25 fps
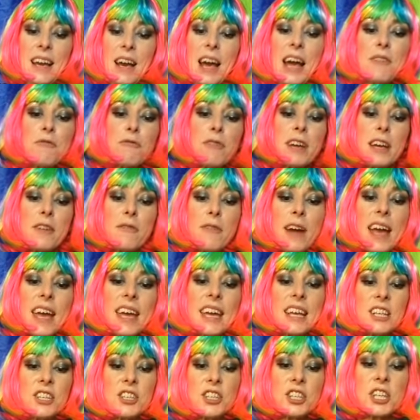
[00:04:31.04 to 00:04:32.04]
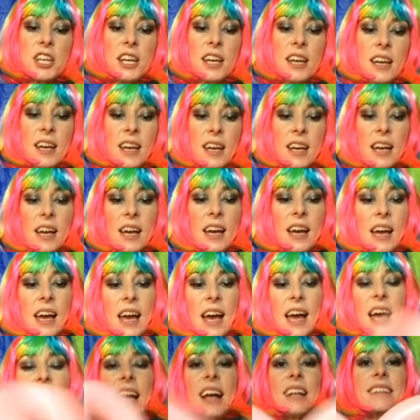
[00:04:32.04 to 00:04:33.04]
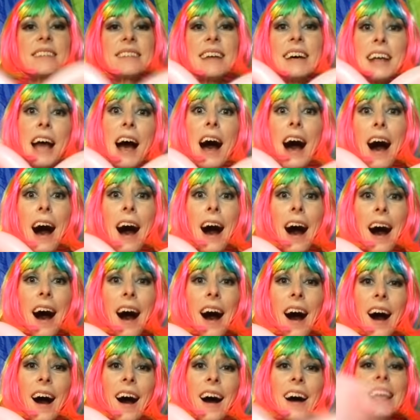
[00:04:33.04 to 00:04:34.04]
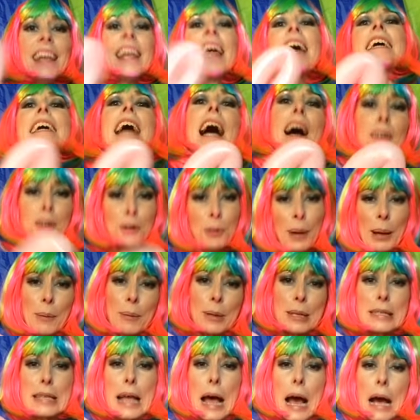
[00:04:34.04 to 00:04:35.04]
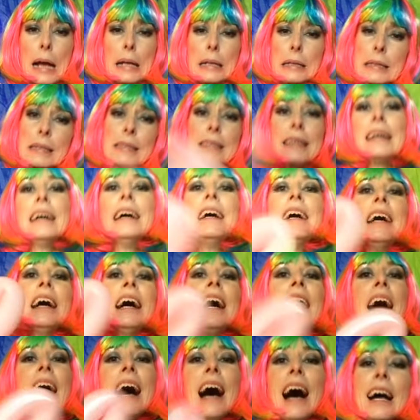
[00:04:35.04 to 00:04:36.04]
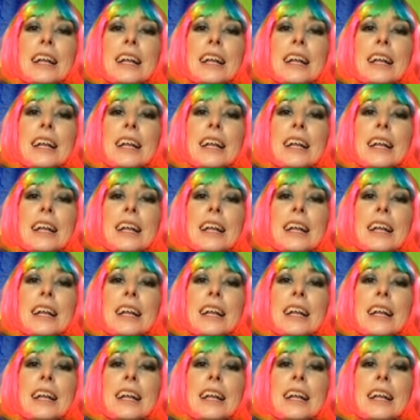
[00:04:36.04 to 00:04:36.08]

And rearrange. And ta-da! Like, how quick was that?